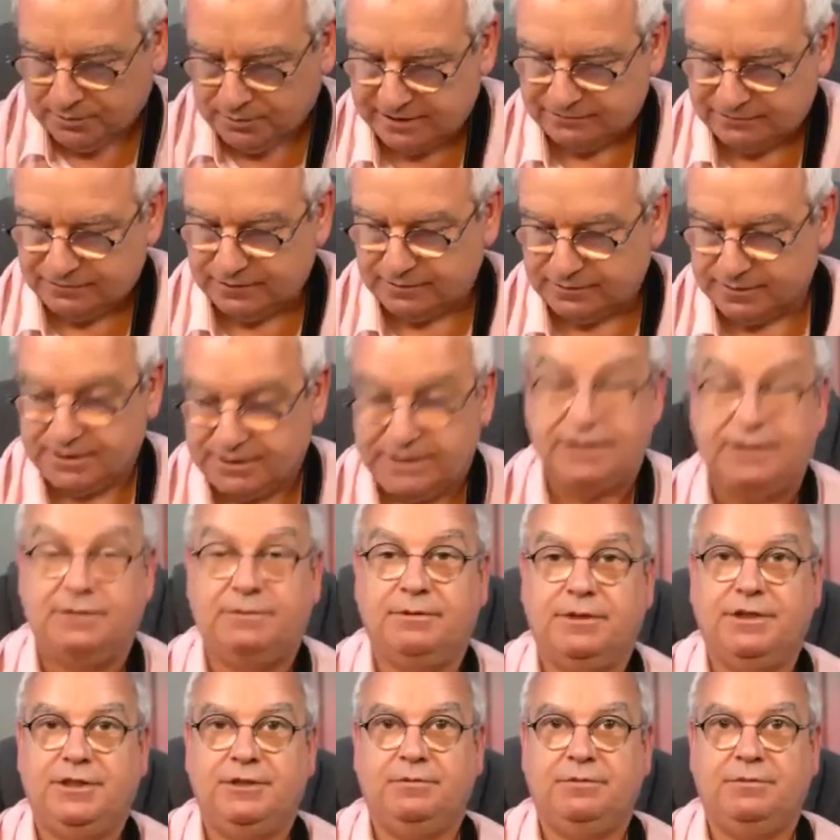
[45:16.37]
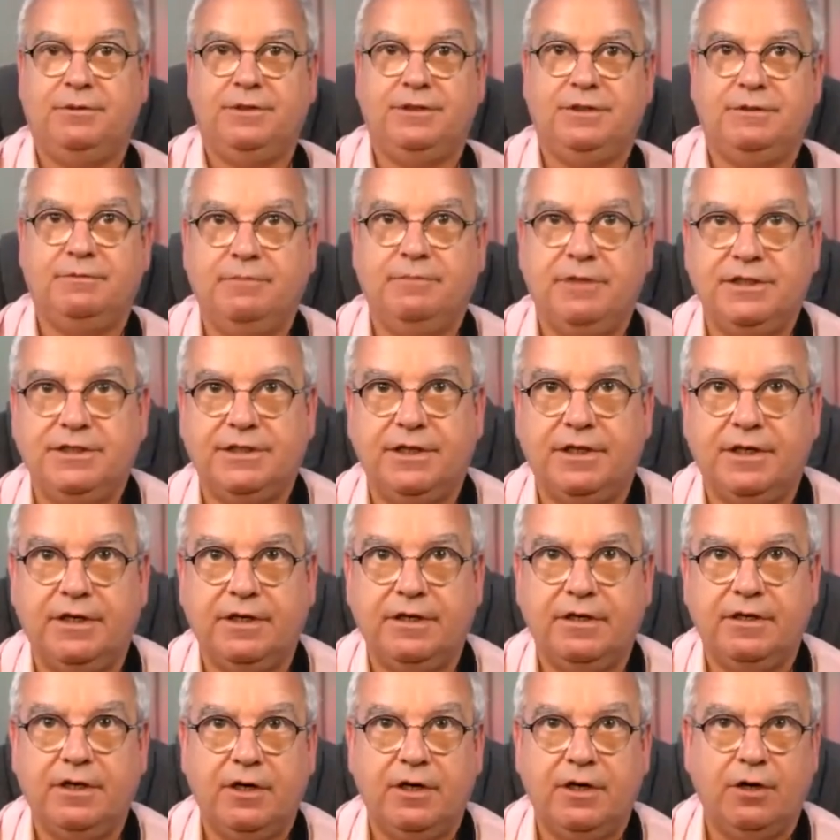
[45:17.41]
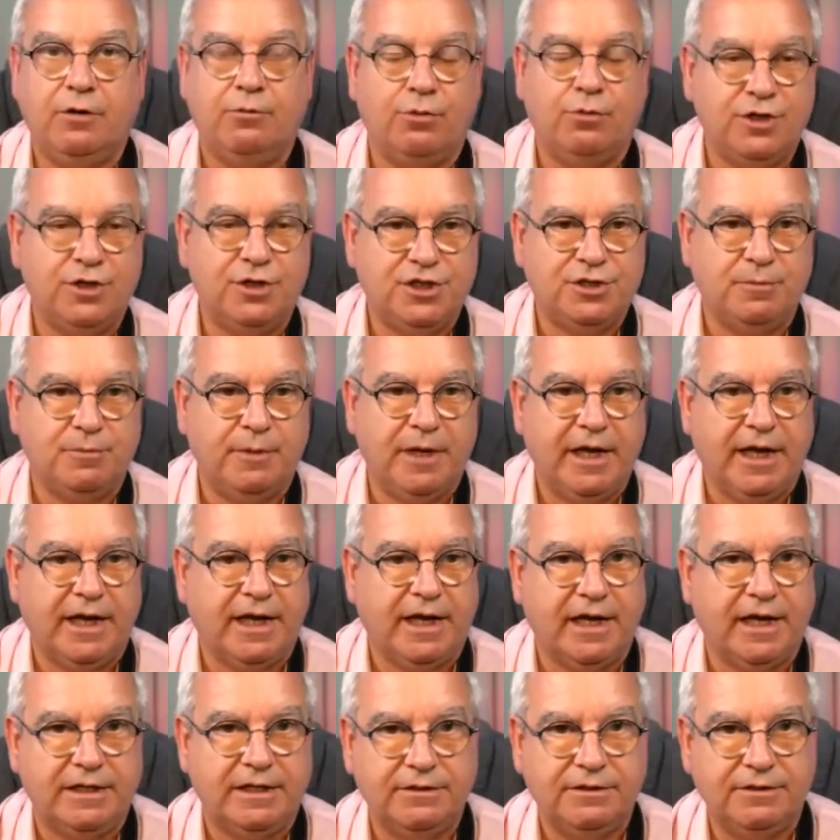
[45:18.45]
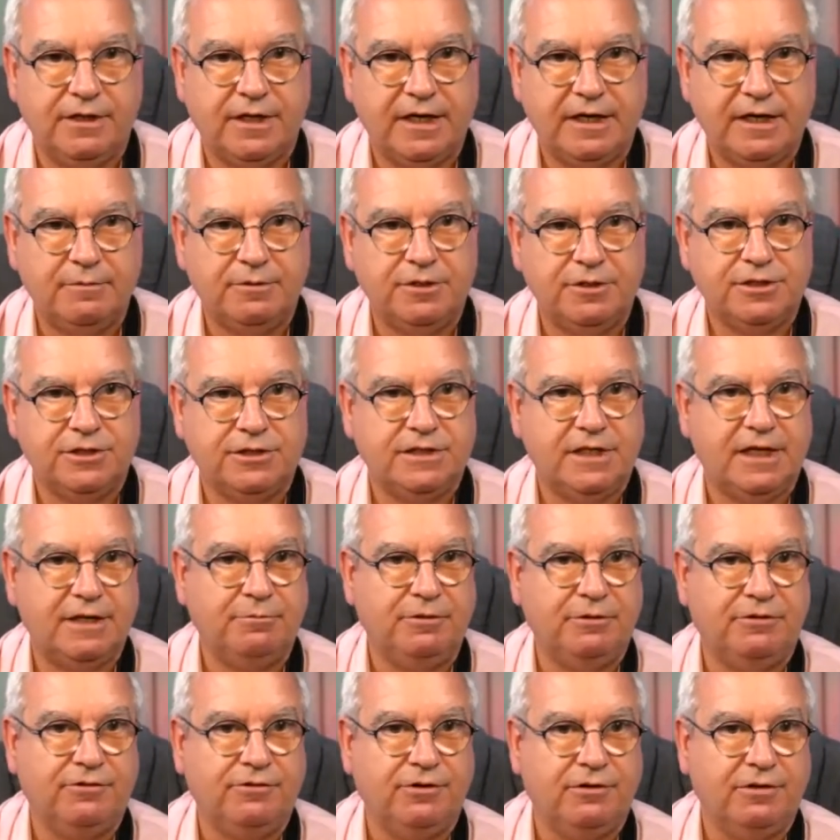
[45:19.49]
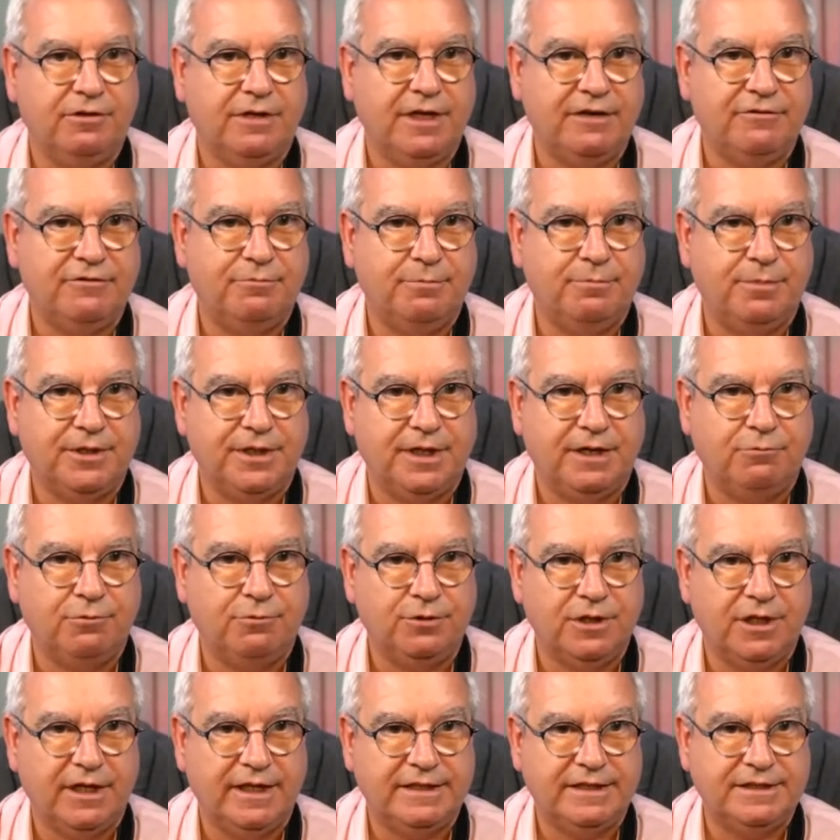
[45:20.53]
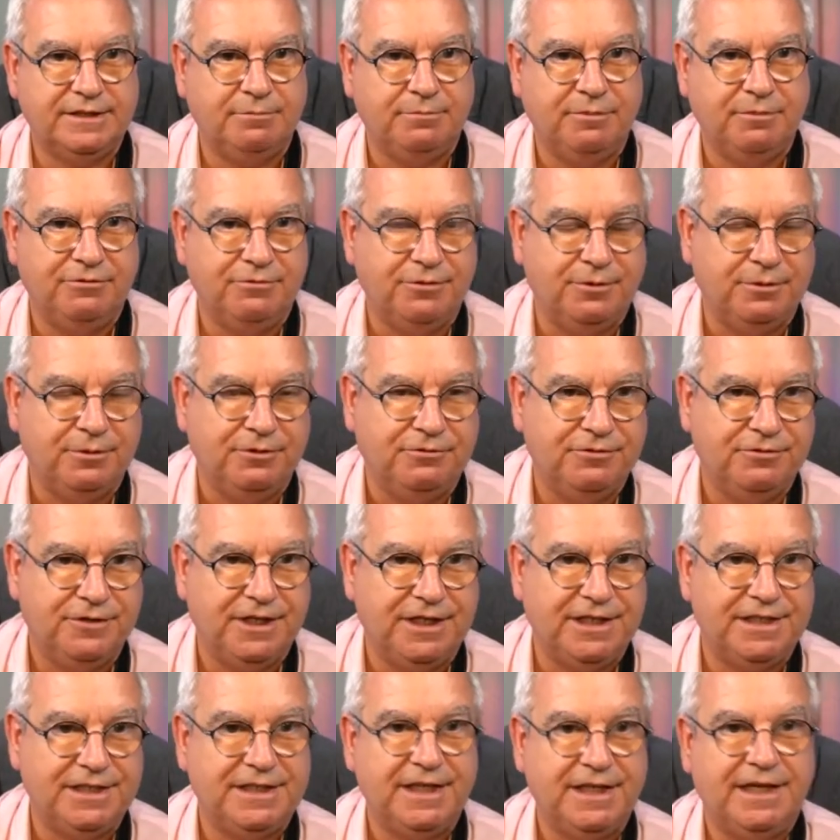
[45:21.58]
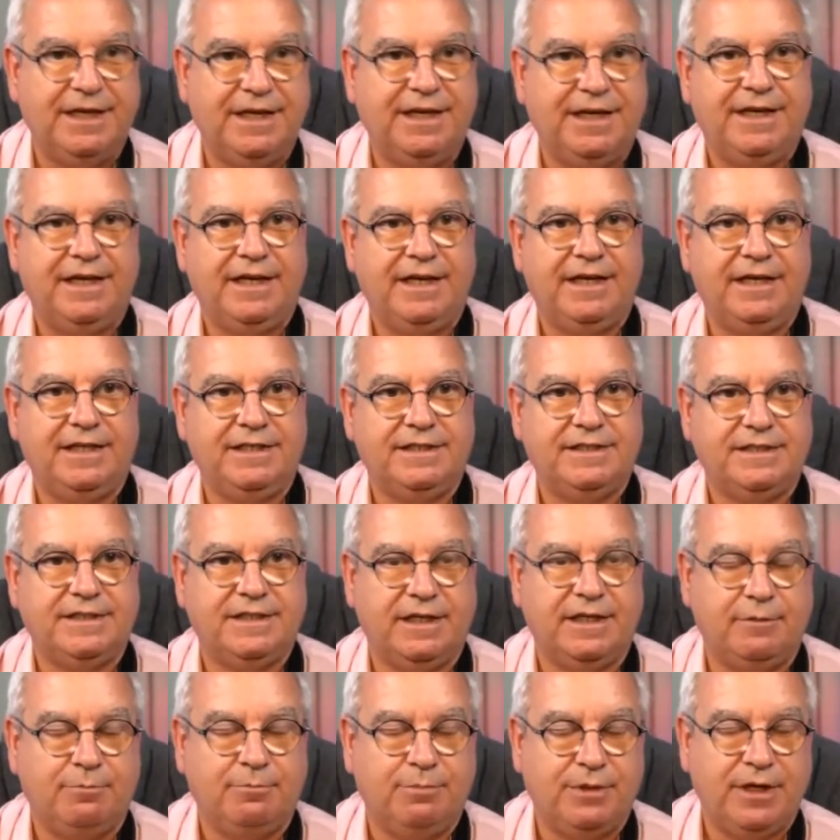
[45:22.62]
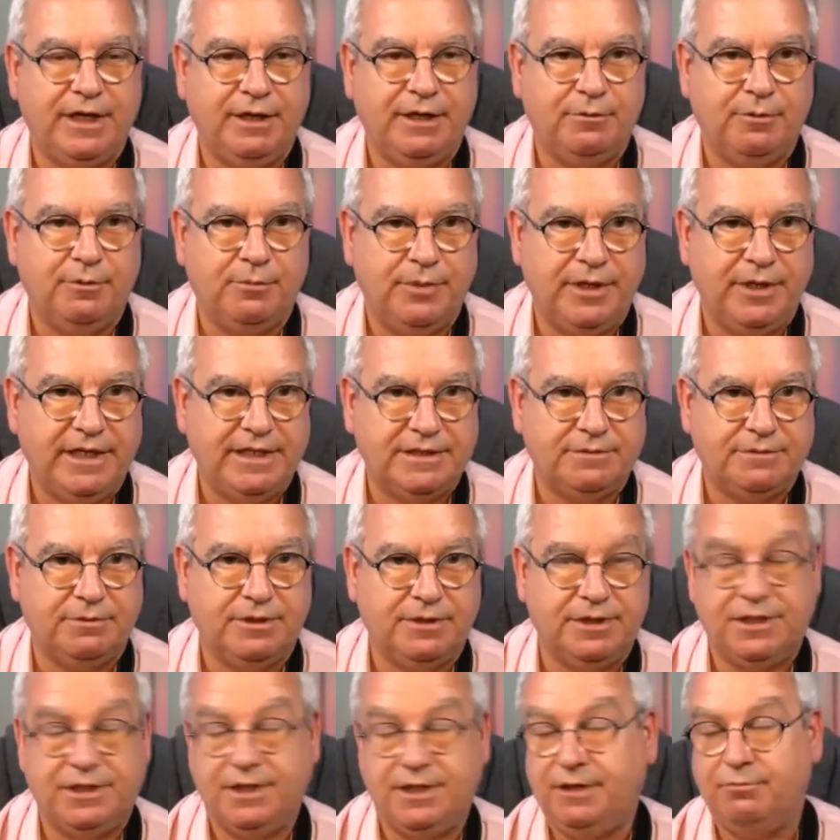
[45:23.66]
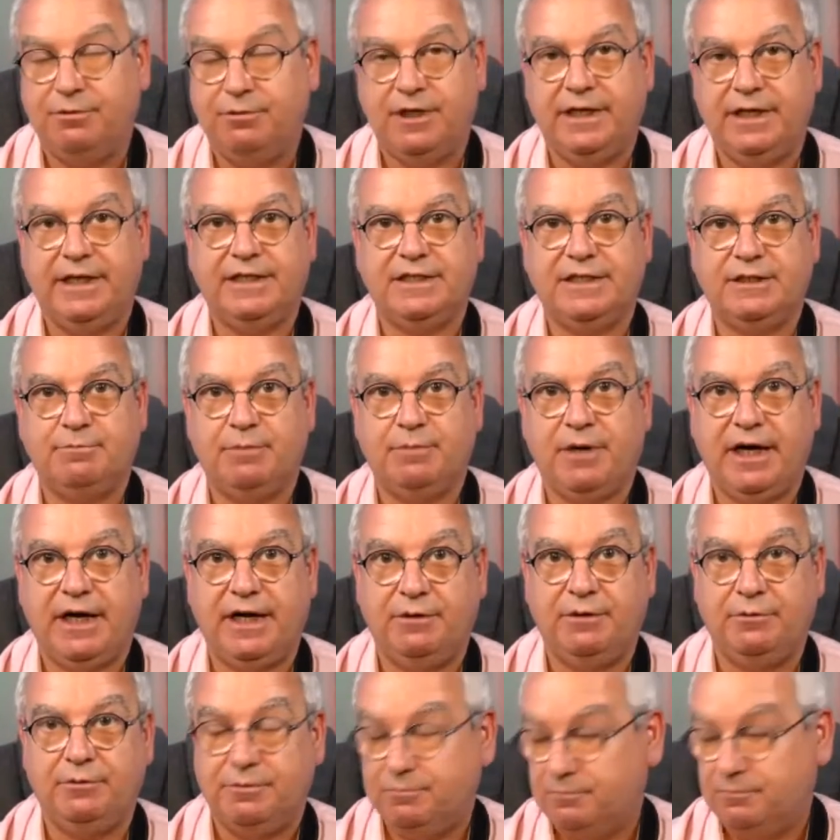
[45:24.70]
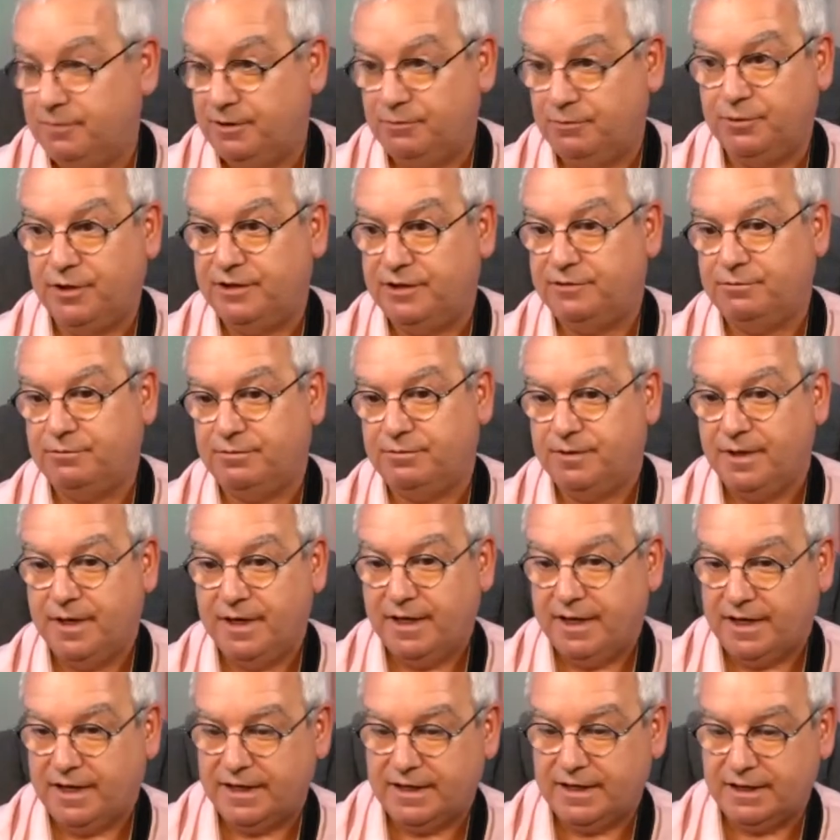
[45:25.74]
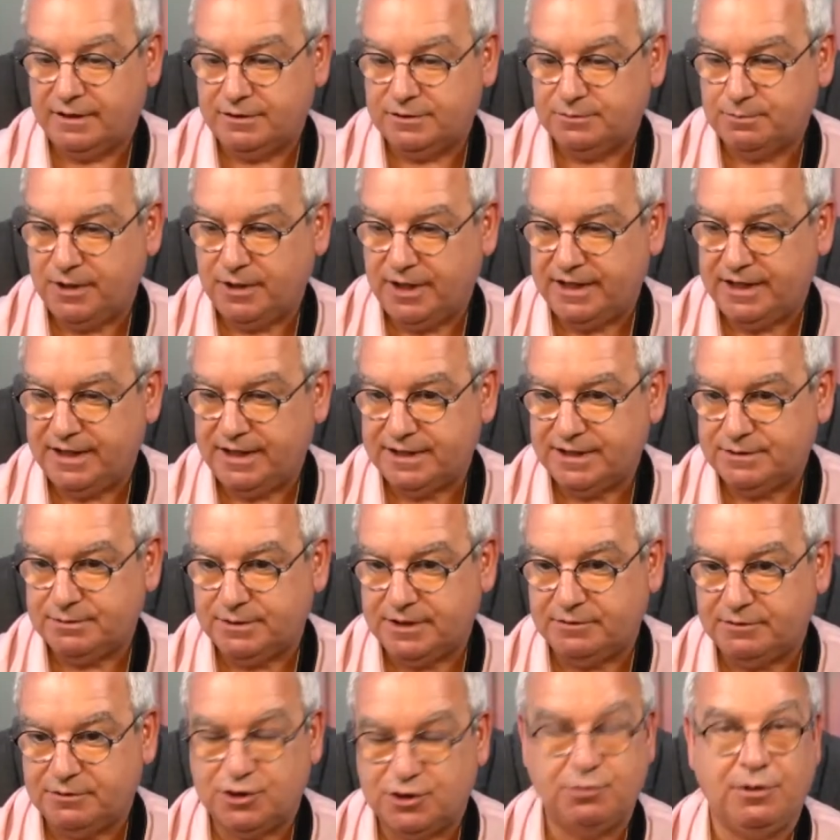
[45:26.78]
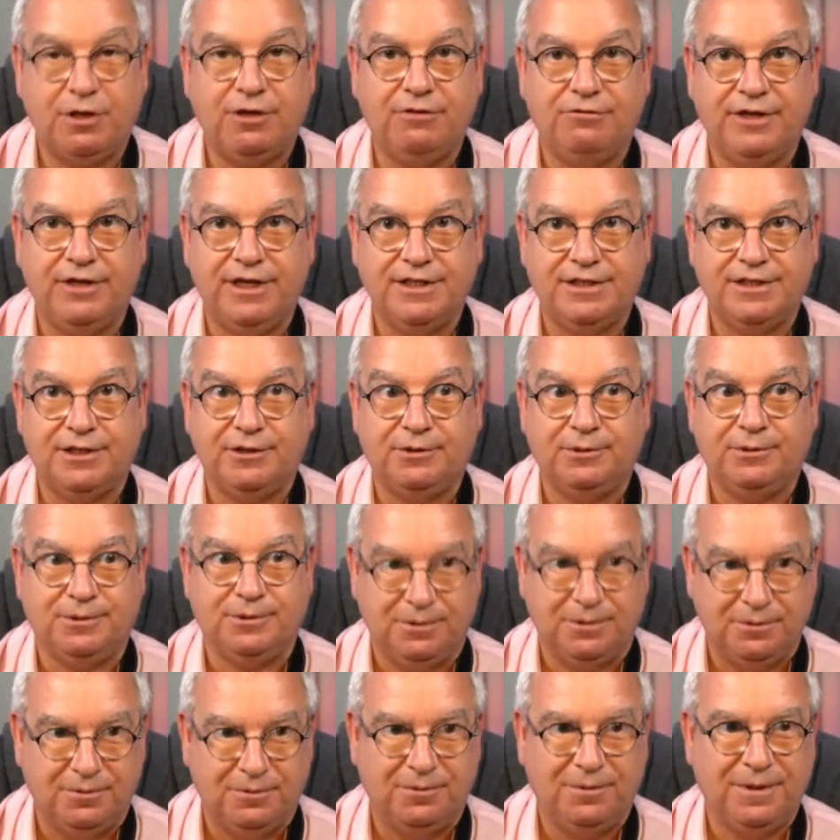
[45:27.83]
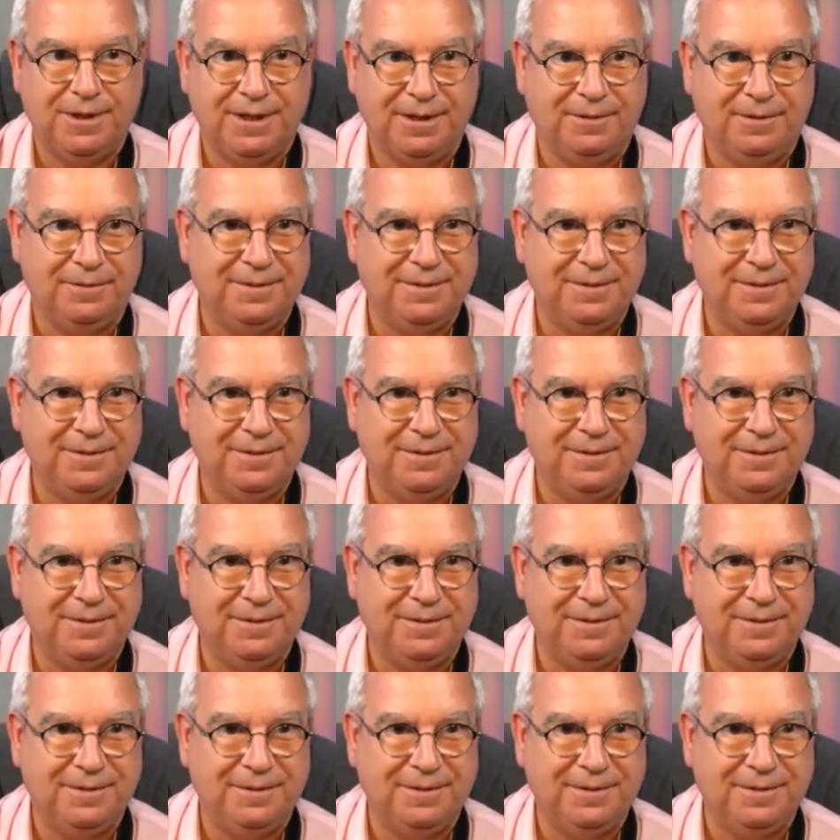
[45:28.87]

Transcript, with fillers: influences, which was Mr. Roy Smeck. I don't know how much time we've got left, but I would like to, before we finished, is uh, play you a piece which he really inspired me with. And I was playing this when I was 12 years old. Wow.